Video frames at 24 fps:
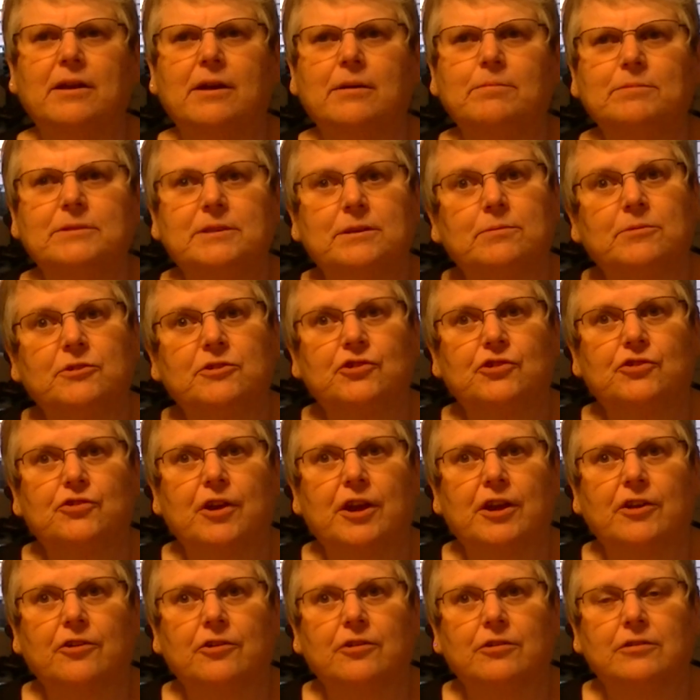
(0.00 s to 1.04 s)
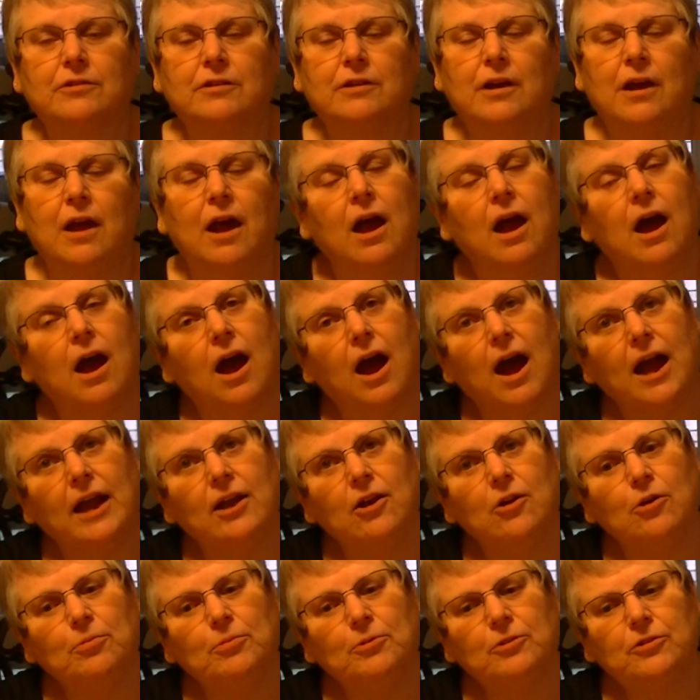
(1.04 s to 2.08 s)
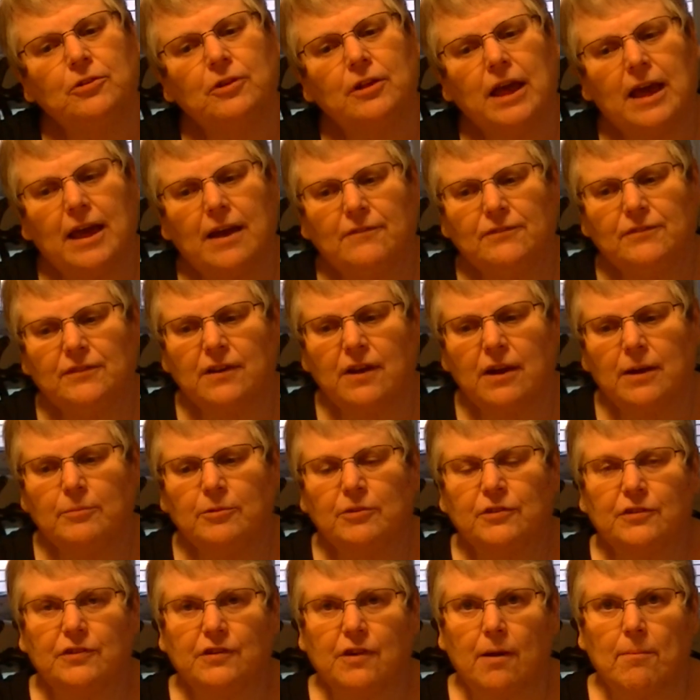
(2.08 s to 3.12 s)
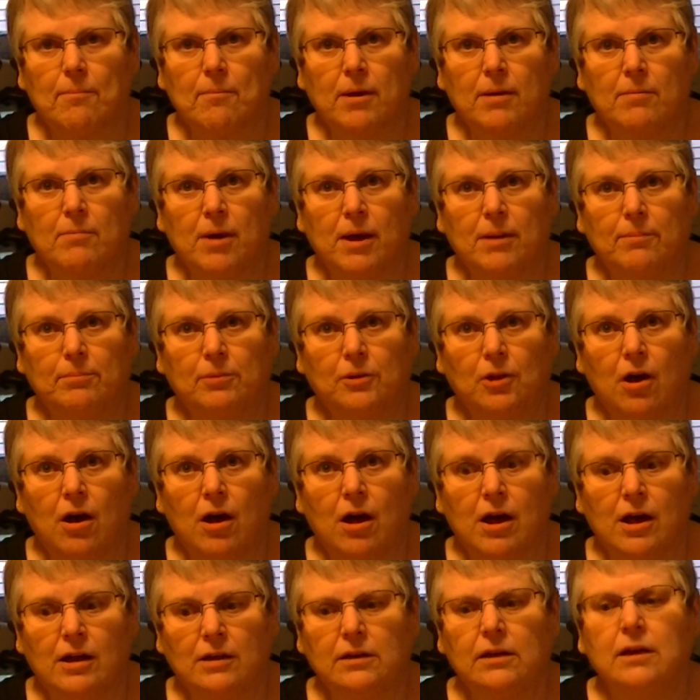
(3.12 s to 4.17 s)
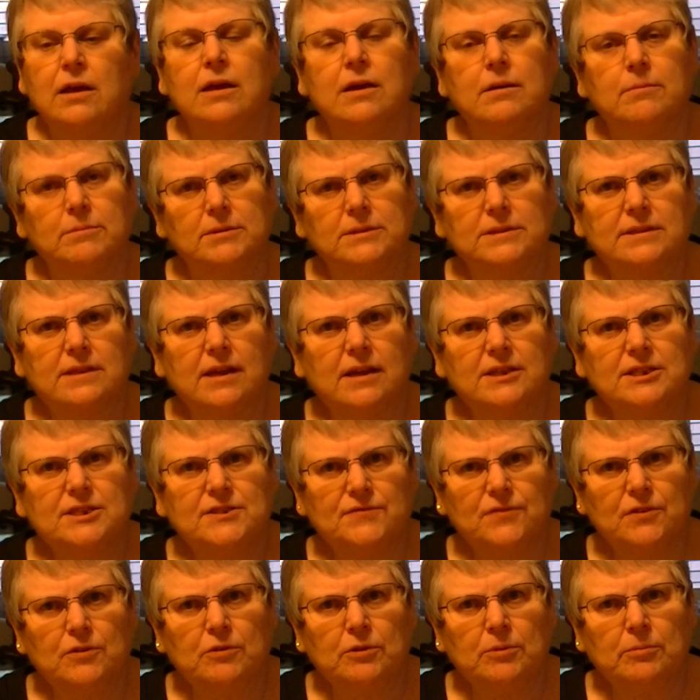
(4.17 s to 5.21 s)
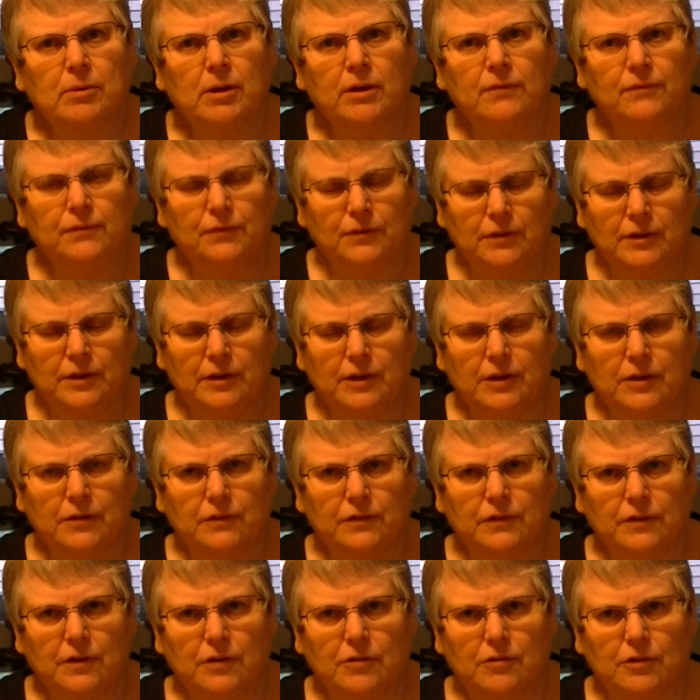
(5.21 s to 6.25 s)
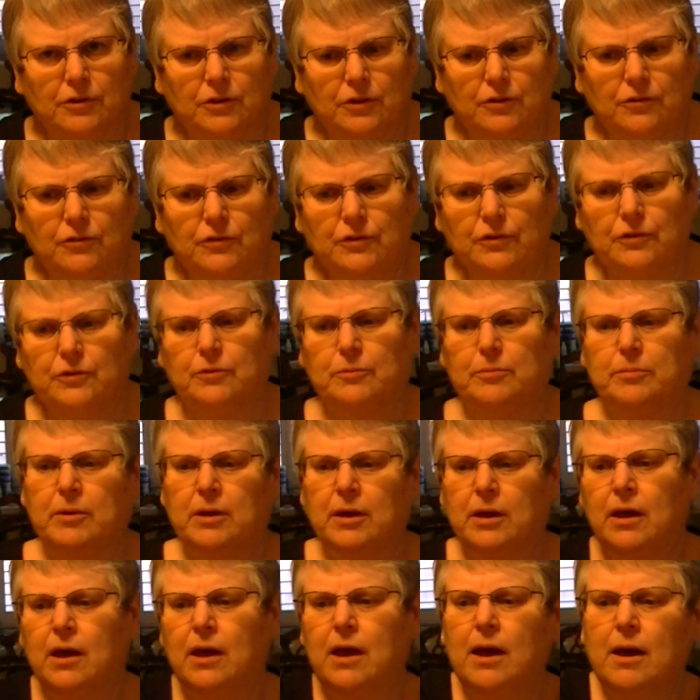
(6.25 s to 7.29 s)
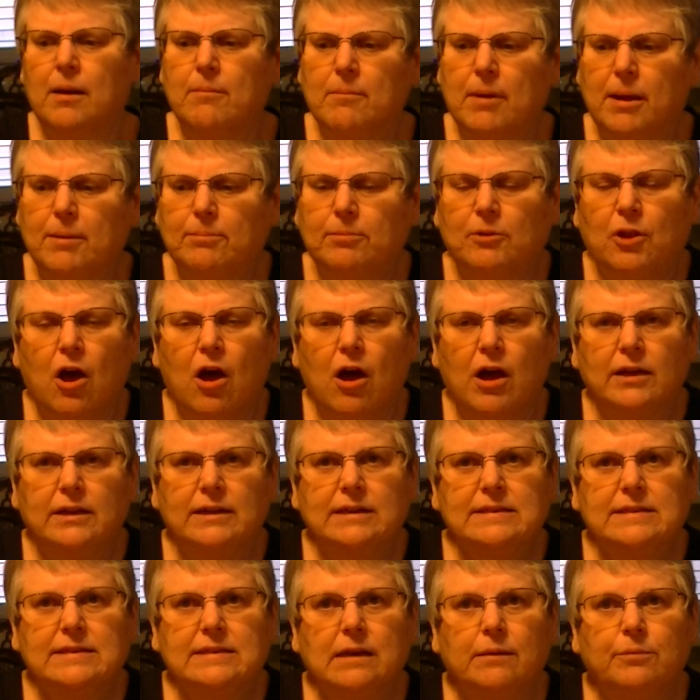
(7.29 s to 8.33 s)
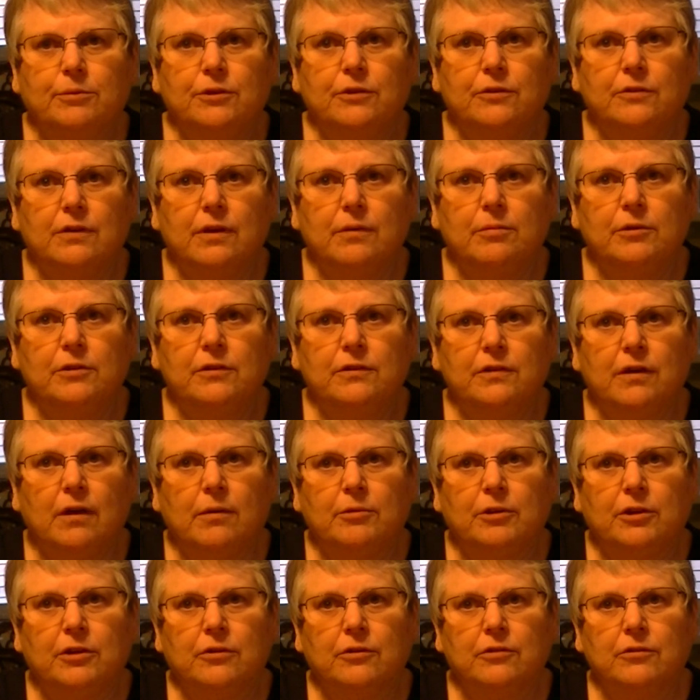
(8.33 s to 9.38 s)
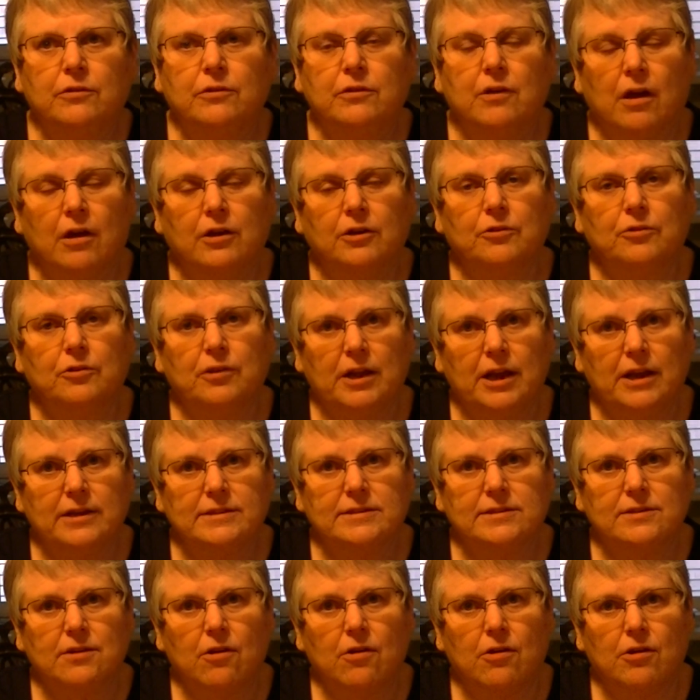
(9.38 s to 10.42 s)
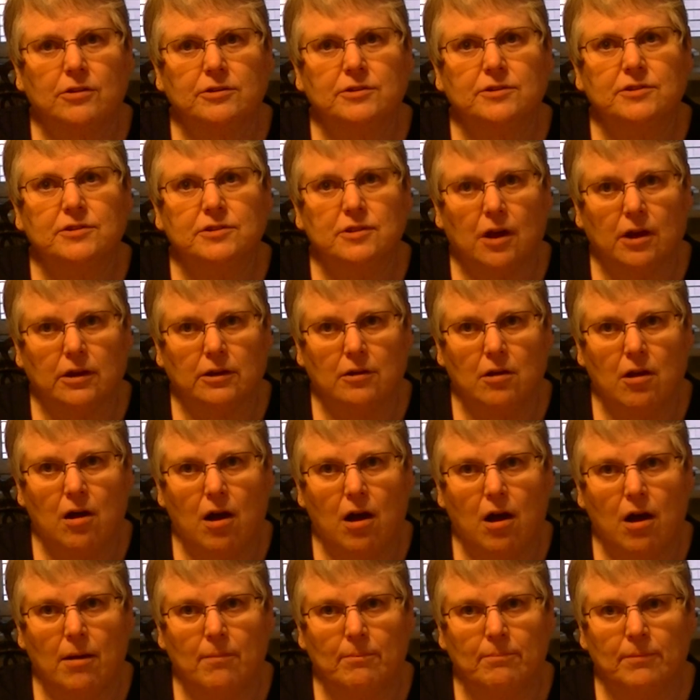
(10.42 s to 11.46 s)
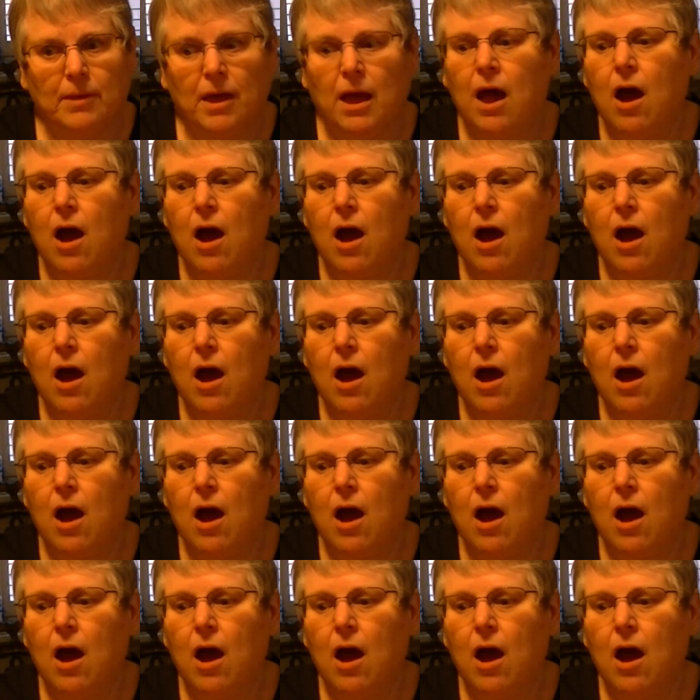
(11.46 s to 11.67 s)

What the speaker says: Up! Demonstrator. I hope you'll have time to stop by my blog besides viewing my videos here on YouTube. My blog is www.KreatesKards.com.